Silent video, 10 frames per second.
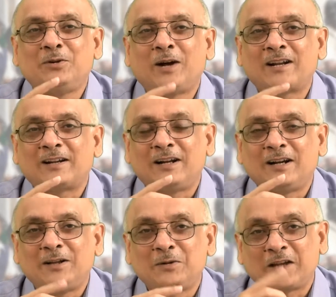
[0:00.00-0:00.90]

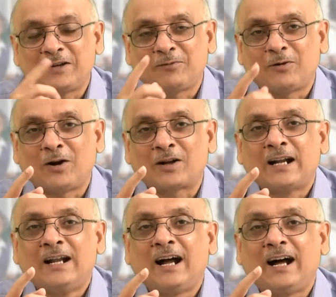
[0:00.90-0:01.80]
are looking for
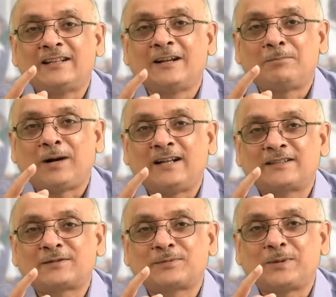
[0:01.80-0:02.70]
other
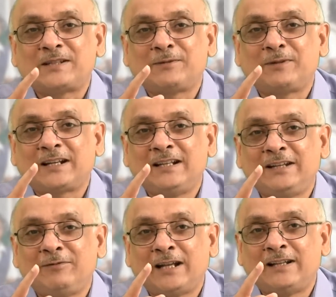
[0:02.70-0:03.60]
parts,
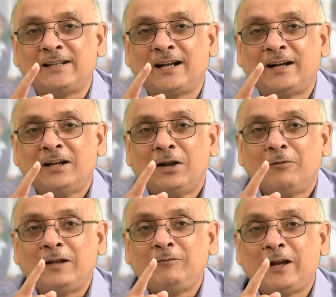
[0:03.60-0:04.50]
specifically when
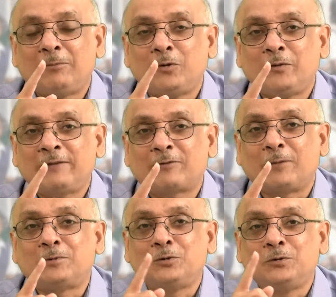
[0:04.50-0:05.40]
we are moving
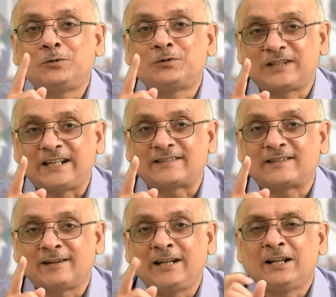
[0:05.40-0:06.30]
from 2 to
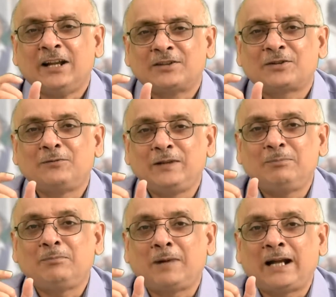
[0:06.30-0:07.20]
6, right? So we
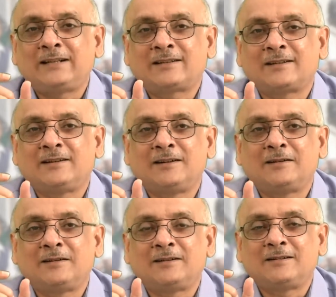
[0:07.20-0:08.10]
might
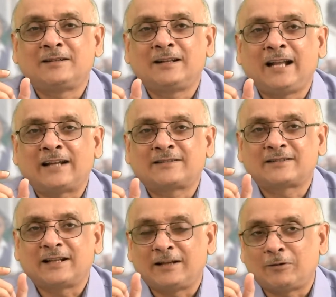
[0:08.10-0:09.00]

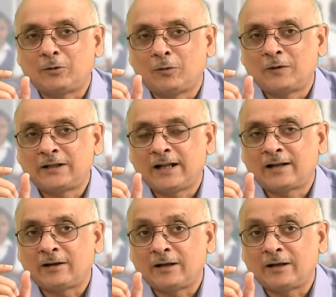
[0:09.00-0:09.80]
relax over there